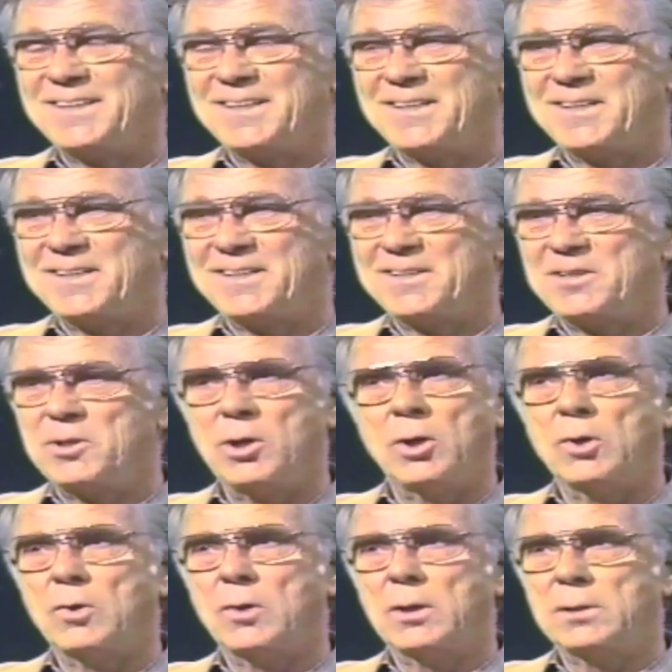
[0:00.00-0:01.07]
Yeah.
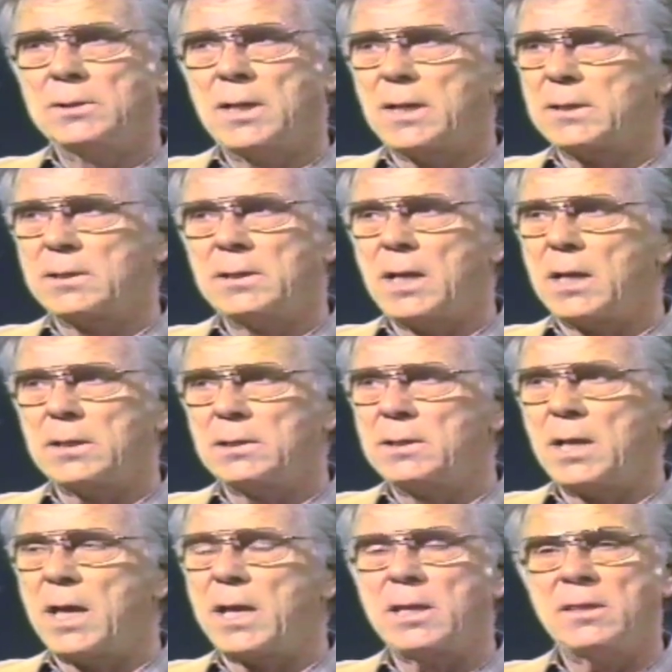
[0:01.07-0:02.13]
No, not
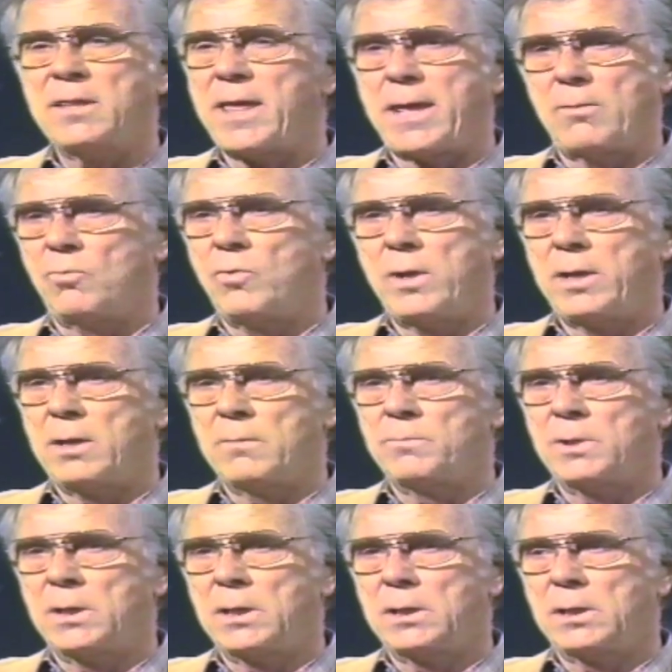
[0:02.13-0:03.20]
in that way, I'm
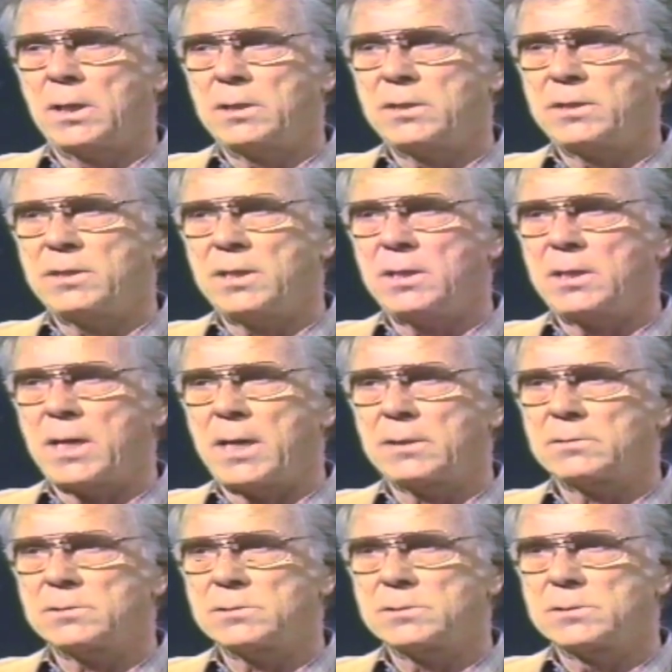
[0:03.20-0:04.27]
not. I think
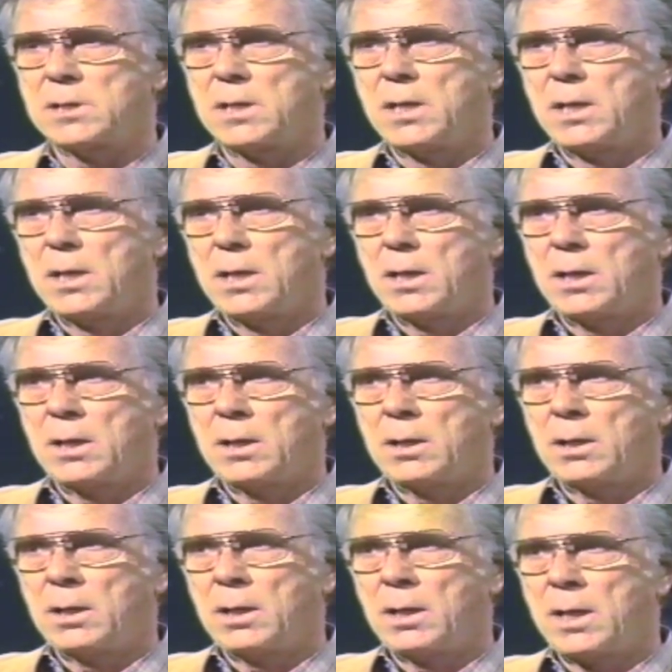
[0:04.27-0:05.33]
actors
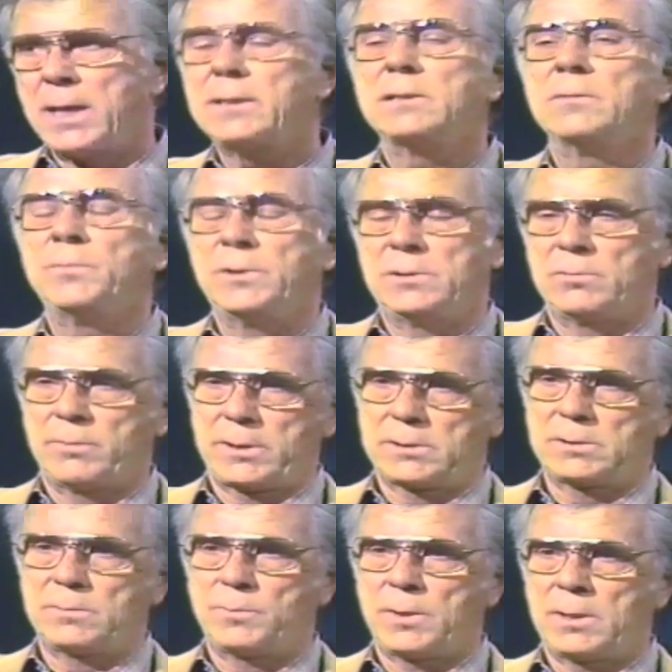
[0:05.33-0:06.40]
like to be
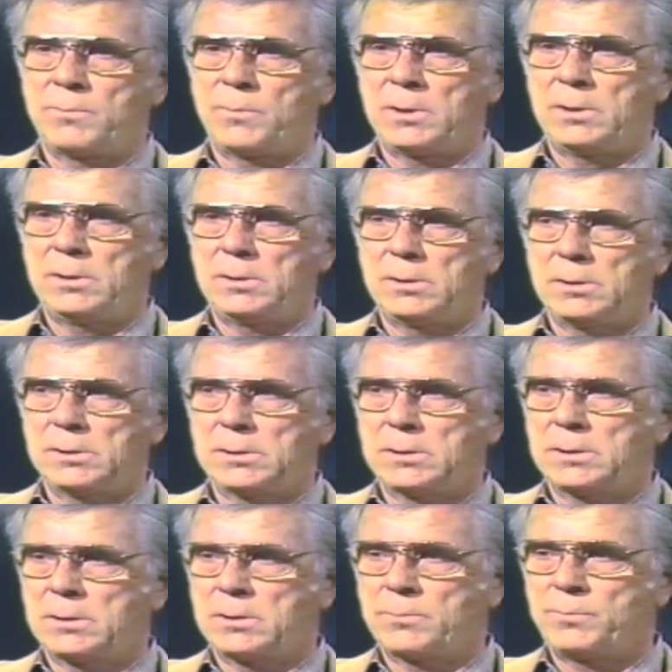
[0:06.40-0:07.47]
directed by me
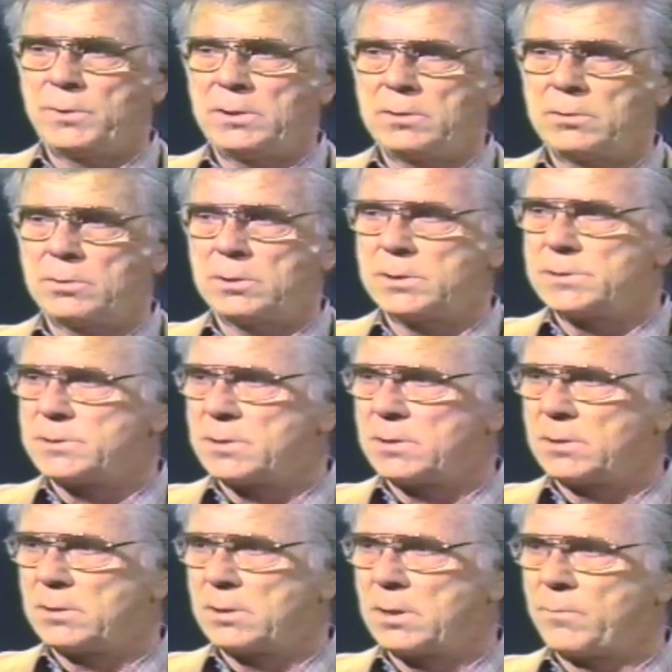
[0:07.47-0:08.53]
because
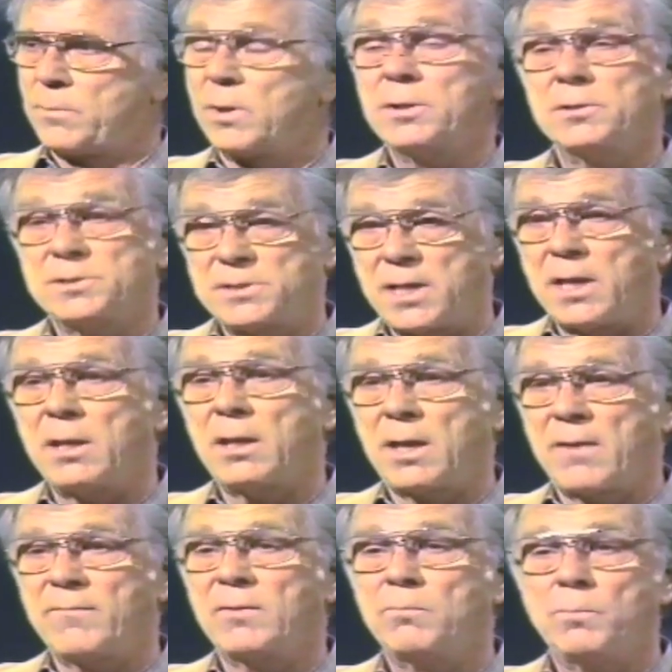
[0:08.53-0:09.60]
I'm understanding,
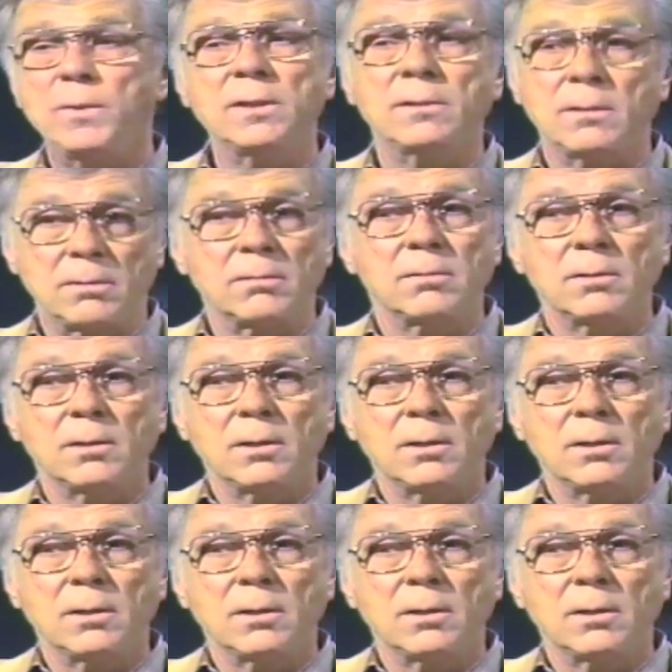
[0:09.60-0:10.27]
having been there.